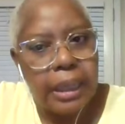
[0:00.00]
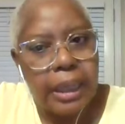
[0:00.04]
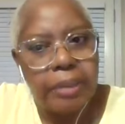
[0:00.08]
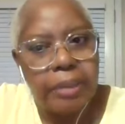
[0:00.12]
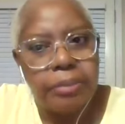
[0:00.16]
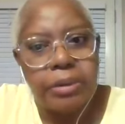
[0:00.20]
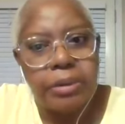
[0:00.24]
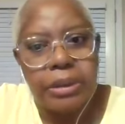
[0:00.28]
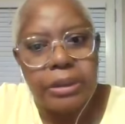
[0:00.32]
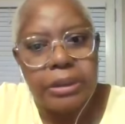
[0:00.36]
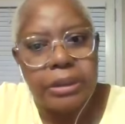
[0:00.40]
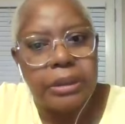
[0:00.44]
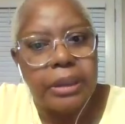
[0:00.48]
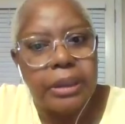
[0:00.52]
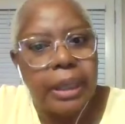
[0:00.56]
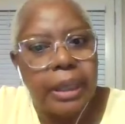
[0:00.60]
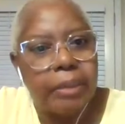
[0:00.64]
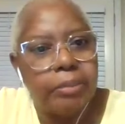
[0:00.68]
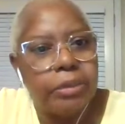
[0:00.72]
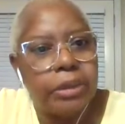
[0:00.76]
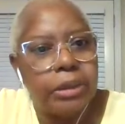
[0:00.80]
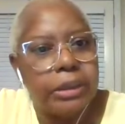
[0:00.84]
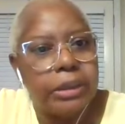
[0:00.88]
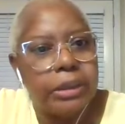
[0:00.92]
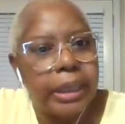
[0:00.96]
I'm
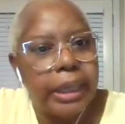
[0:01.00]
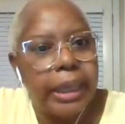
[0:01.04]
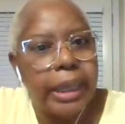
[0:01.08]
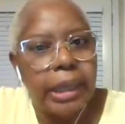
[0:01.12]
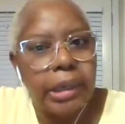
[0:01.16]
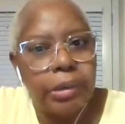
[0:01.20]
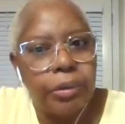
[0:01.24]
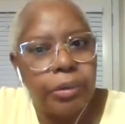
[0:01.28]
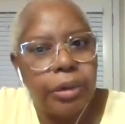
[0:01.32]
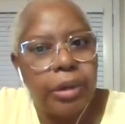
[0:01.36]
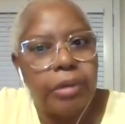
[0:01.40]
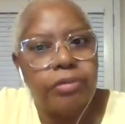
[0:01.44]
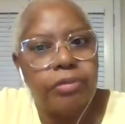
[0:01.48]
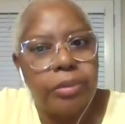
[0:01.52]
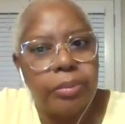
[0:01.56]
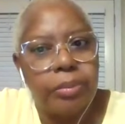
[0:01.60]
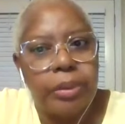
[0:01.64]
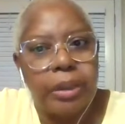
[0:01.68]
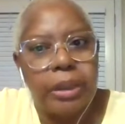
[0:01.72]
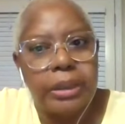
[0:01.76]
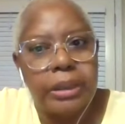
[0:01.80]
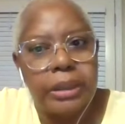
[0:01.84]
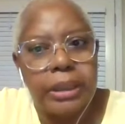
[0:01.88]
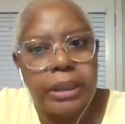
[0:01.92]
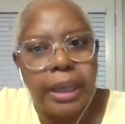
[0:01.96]
gonna echo
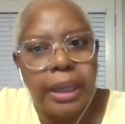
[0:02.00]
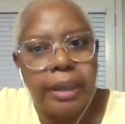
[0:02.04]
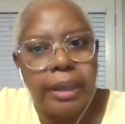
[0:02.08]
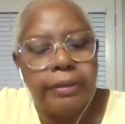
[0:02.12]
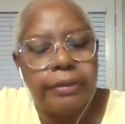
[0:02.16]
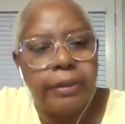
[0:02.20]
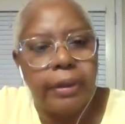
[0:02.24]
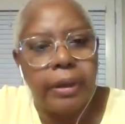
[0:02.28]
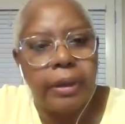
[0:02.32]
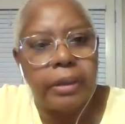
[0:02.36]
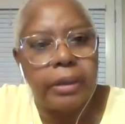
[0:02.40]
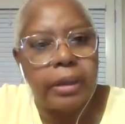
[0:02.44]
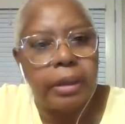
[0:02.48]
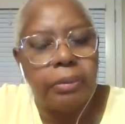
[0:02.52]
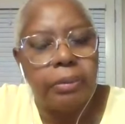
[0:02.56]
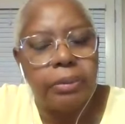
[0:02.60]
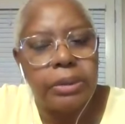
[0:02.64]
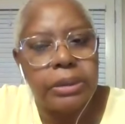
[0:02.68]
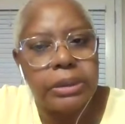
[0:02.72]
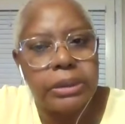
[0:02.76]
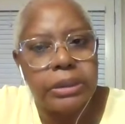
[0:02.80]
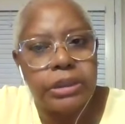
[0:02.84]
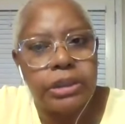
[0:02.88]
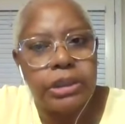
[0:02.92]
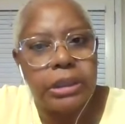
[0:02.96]
everybody. I thought that
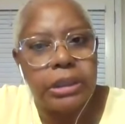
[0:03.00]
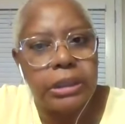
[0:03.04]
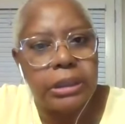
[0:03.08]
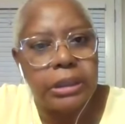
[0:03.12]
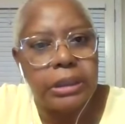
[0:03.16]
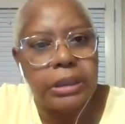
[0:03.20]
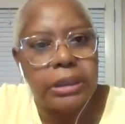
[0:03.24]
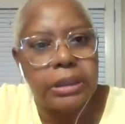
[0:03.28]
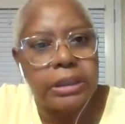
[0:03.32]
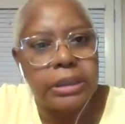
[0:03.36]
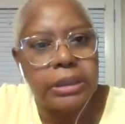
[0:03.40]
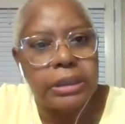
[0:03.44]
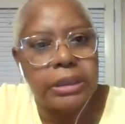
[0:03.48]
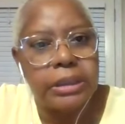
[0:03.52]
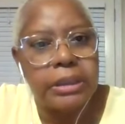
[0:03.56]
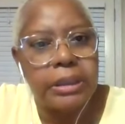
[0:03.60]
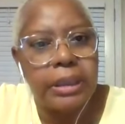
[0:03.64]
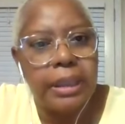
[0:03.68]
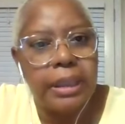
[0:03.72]
was genius.